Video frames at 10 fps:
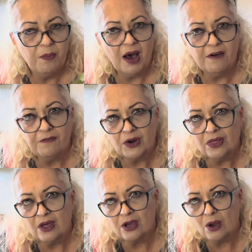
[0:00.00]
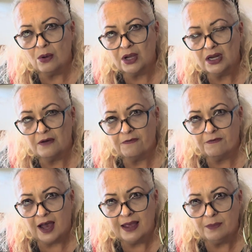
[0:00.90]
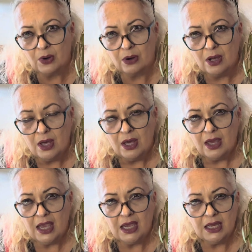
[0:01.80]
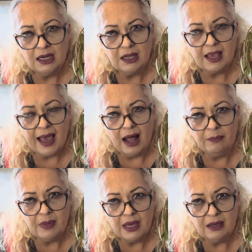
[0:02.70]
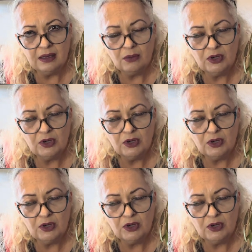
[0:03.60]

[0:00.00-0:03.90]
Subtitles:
buffer the coconut fiber in CalMag,